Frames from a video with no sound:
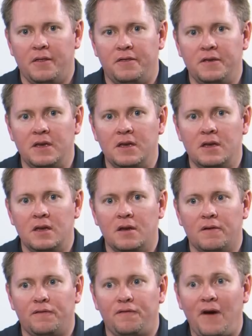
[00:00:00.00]
the
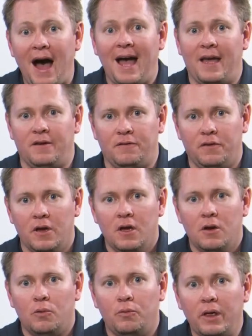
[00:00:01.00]
5
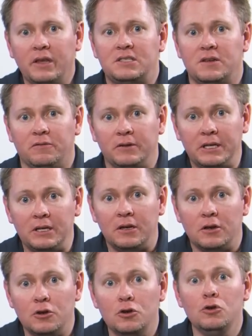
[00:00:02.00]
relatively
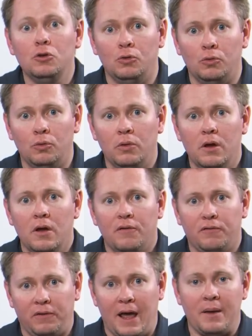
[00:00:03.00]
new
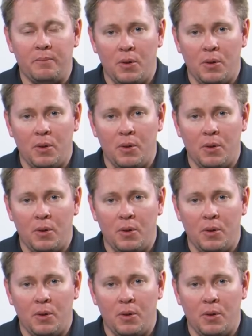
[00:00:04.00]
flight